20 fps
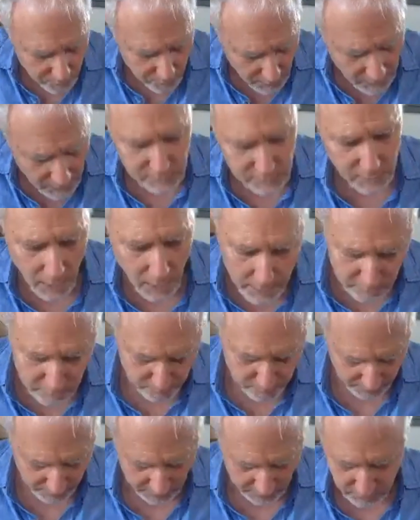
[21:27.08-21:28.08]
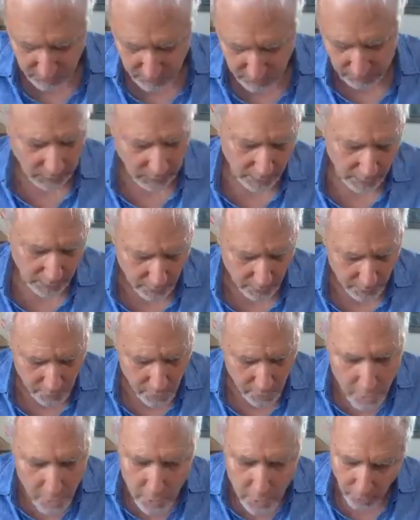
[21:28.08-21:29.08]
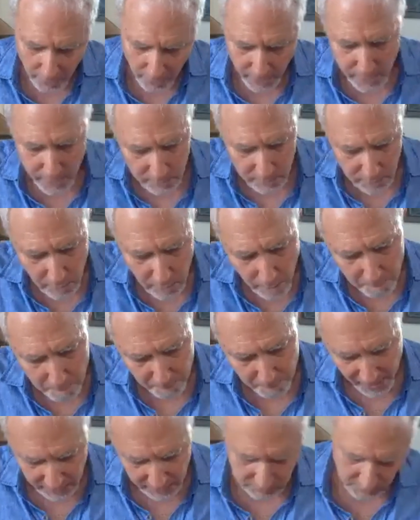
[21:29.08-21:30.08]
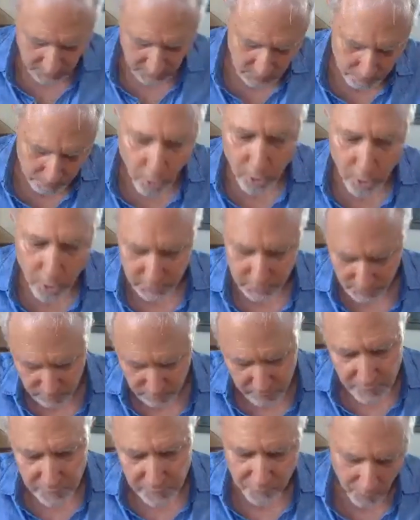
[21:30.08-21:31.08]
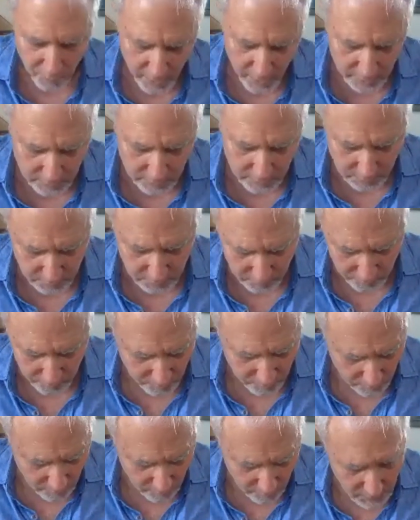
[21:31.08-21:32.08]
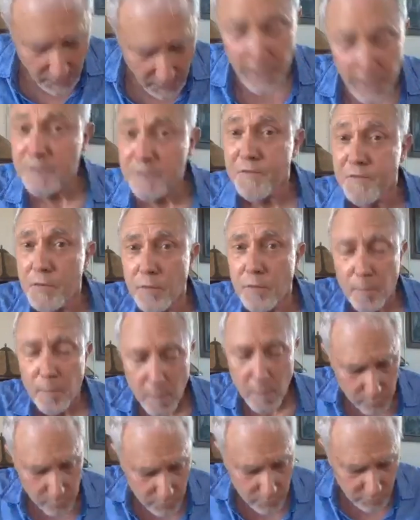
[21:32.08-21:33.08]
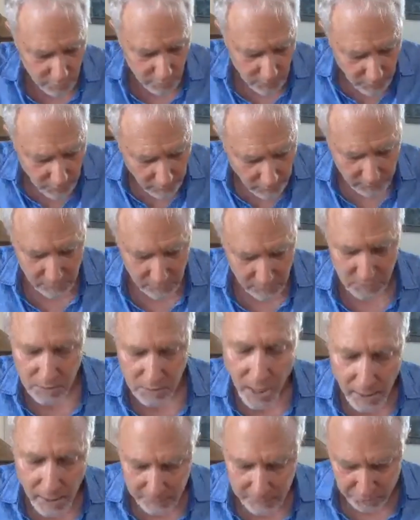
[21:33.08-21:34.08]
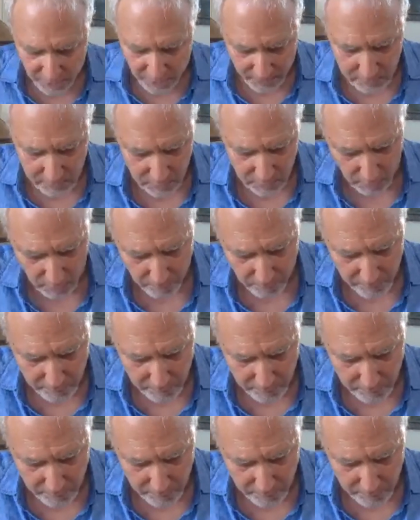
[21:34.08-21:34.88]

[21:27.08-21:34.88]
his eyes begin to clear. Her hand pauses mid-phrase. If he remembers, the sky jacks up.